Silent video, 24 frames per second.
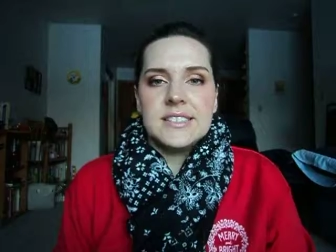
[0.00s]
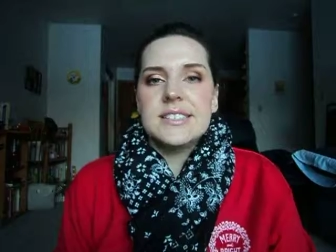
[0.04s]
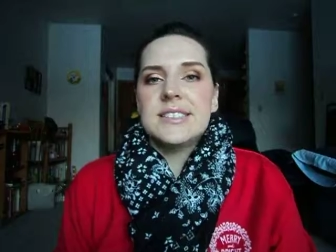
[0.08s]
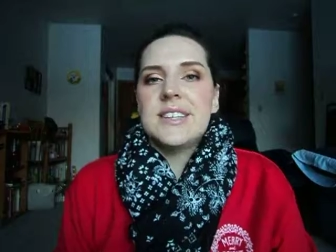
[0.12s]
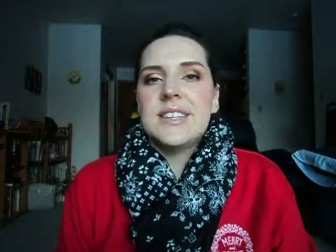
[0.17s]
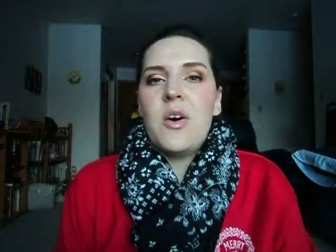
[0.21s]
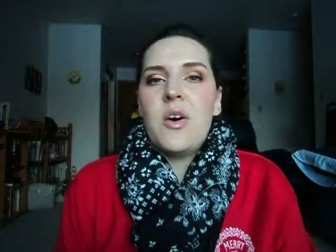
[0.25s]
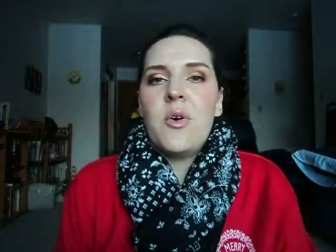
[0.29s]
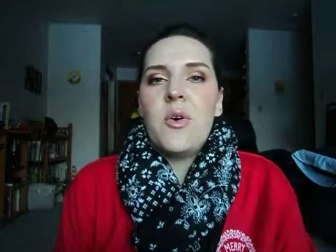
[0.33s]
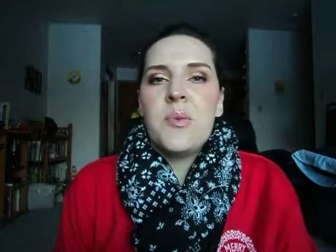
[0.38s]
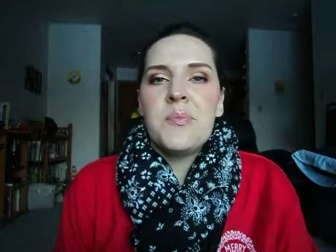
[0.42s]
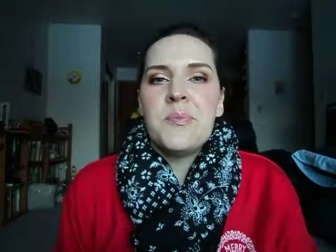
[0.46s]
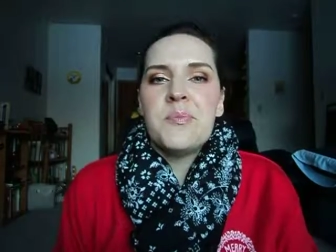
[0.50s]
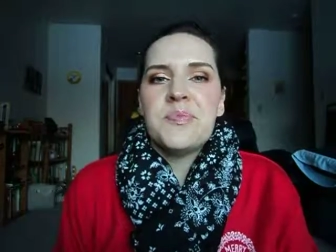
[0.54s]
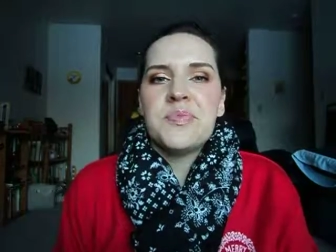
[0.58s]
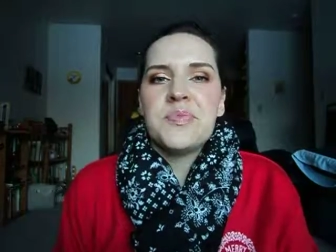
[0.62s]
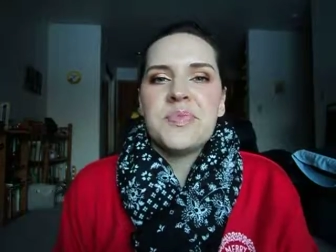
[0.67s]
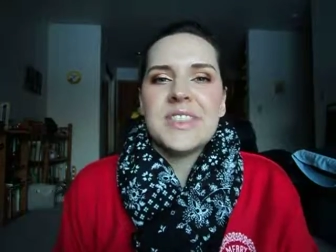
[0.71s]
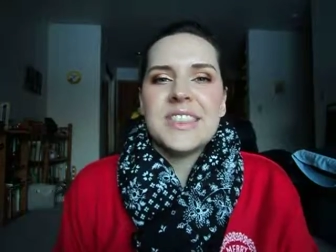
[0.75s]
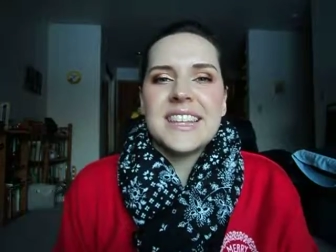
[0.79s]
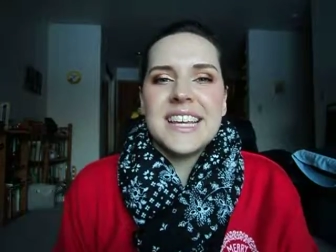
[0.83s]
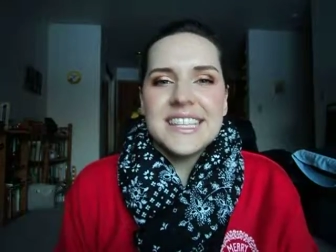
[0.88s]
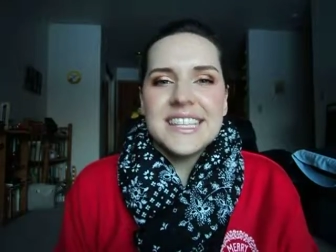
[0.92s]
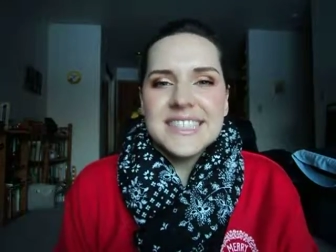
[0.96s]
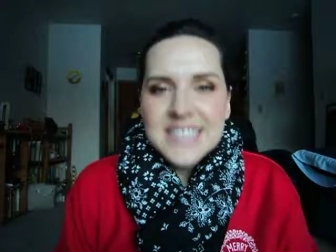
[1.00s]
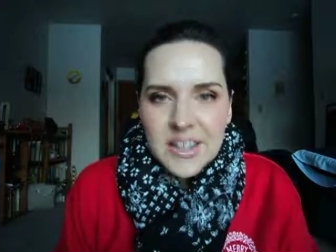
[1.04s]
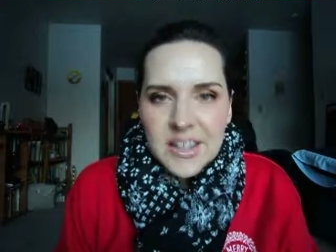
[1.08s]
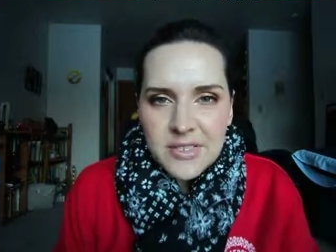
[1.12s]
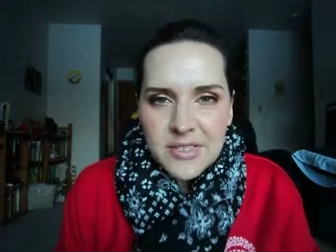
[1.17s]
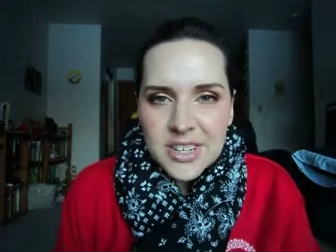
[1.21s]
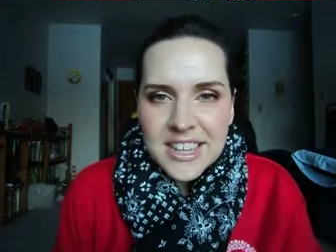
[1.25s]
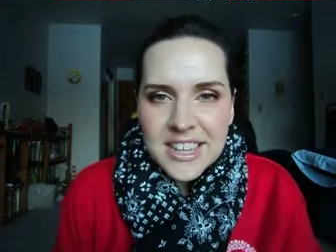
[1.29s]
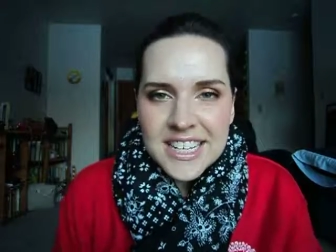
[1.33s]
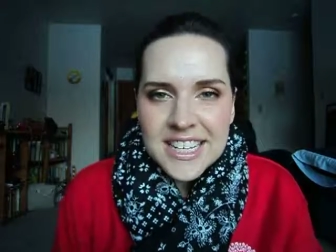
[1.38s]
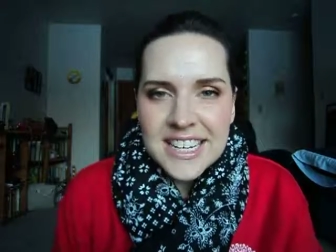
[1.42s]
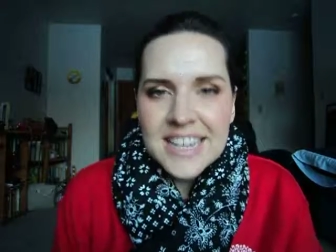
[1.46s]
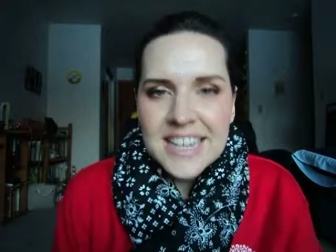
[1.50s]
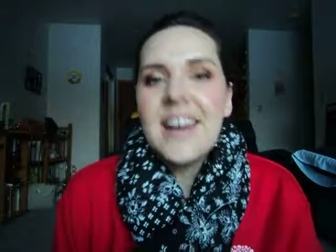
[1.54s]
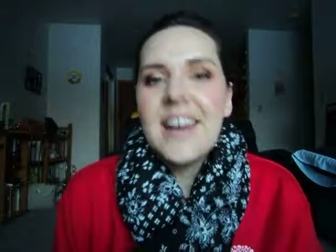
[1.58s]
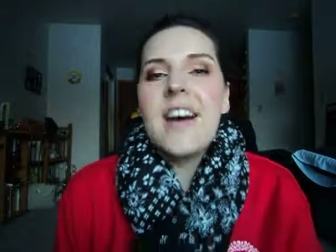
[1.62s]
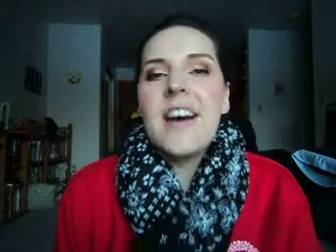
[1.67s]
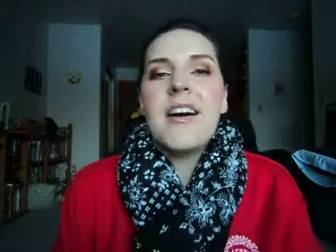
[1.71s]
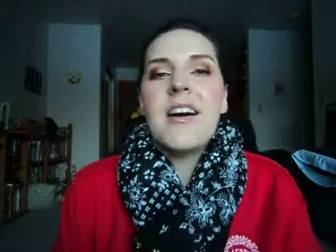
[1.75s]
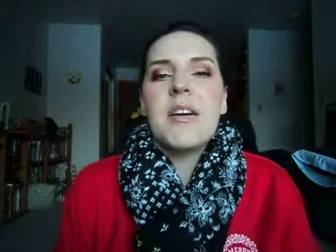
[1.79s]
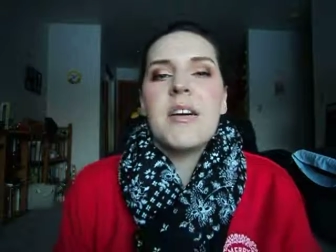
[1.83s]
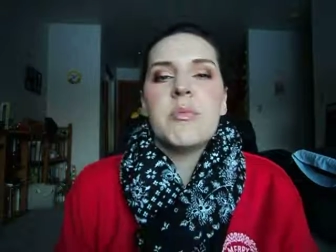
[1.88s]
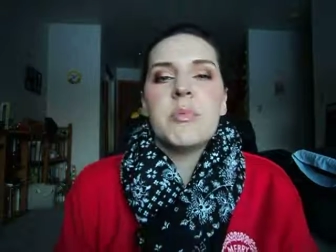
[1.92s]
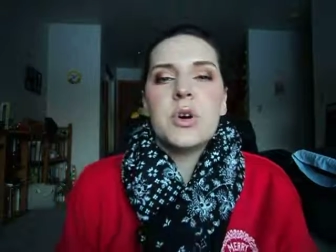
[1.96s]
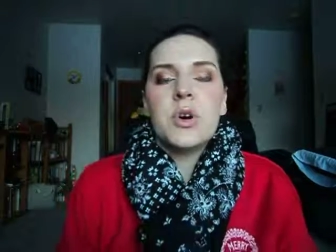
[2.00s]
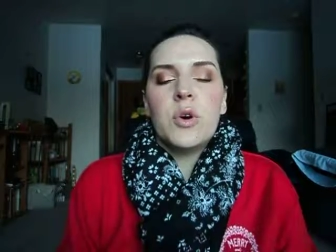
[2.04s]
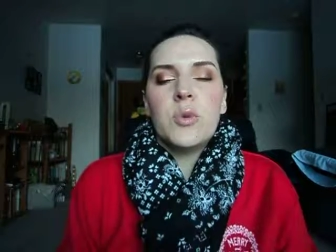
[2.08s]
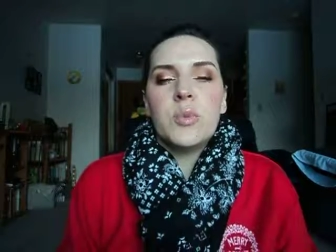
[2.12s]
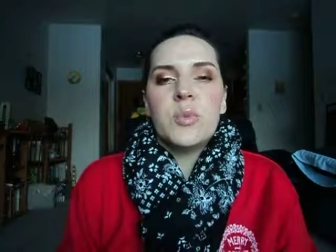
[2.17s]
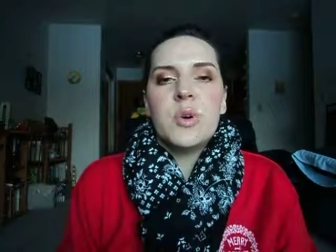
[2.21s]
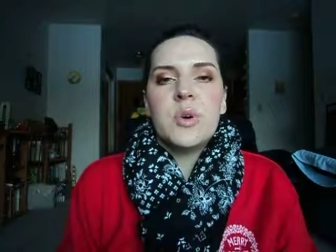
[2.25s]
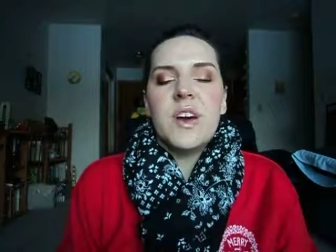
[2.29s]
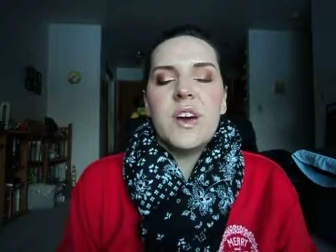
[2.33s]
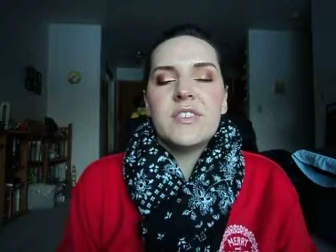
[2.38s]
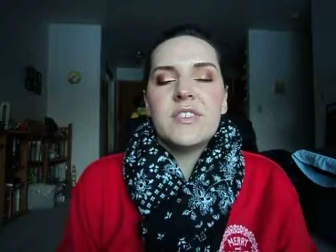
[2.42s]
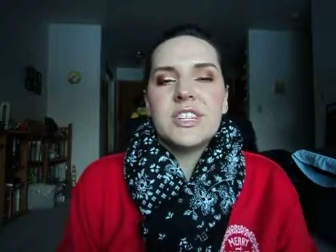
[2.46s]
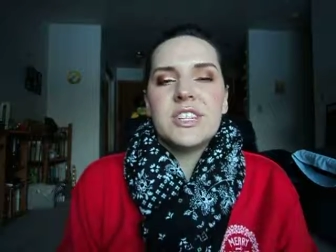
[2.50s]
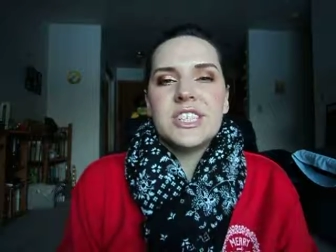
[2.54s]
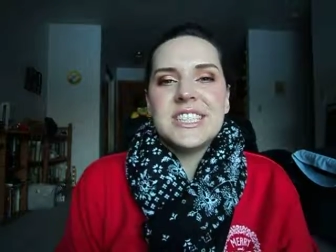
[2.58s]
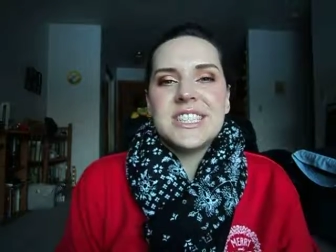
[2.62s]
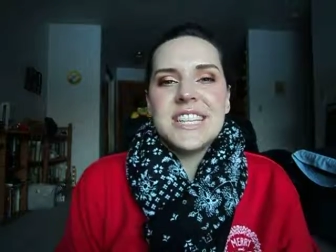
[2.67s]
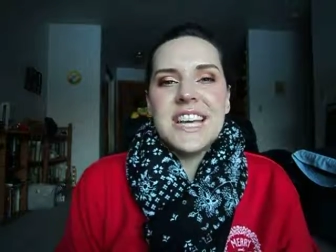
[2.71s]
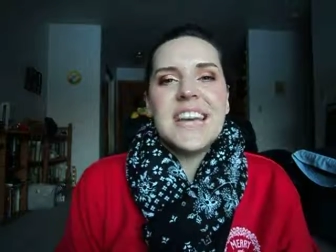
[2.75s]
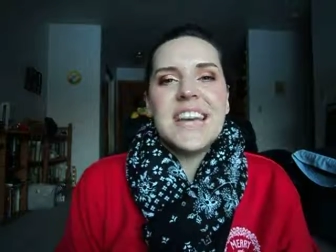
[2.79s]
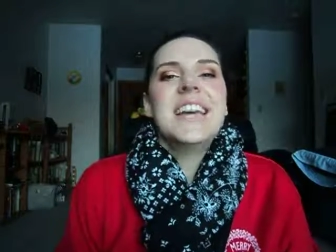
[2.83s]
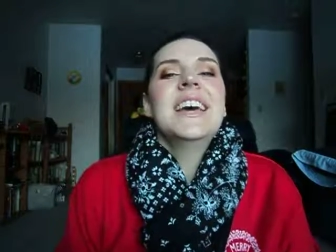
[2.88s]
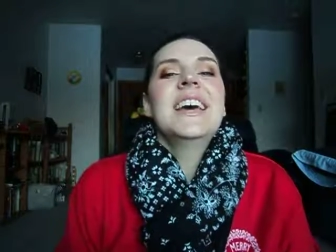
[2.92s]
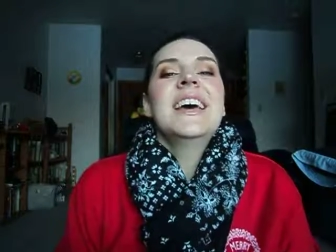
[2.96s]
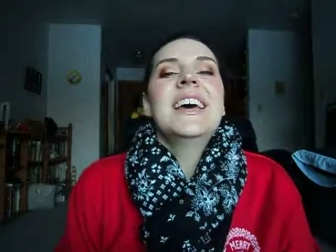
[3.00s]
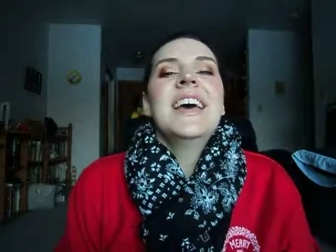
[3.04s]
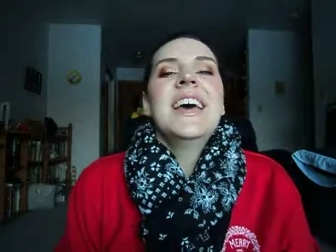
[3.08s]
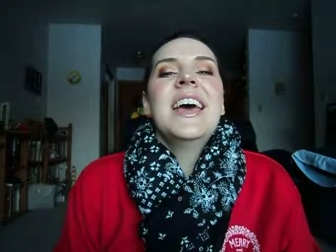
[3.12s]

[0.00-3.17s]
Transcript: So that's everything. I hope you have a good day,